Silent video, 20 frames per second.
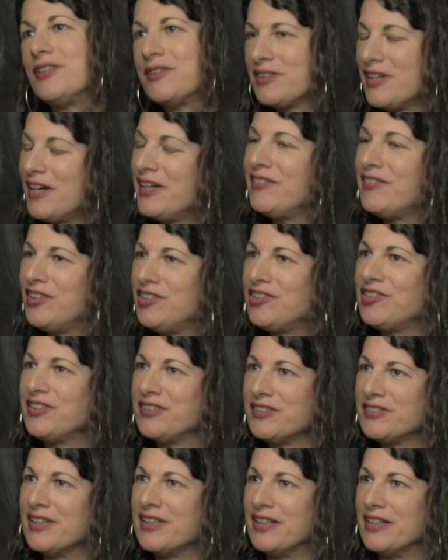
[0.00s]
it's kind of
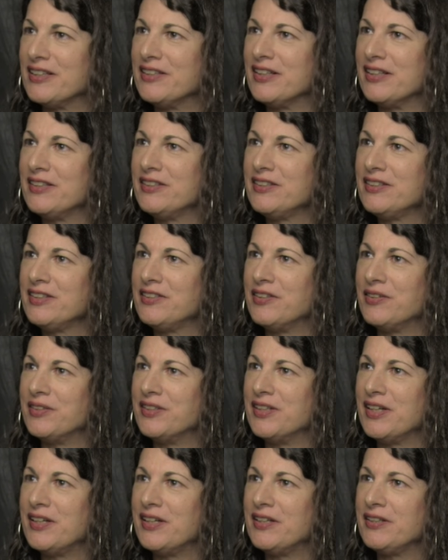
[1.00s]
interesting in that, you know,
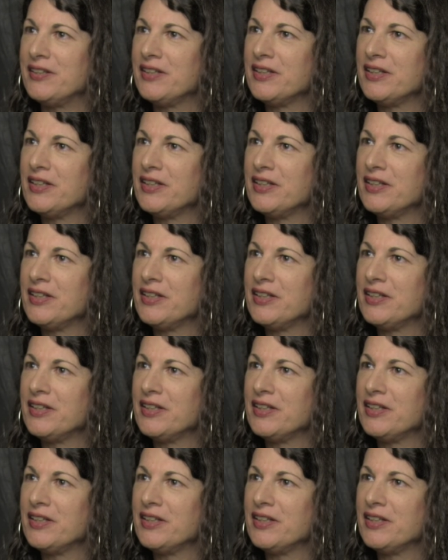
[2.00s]
in that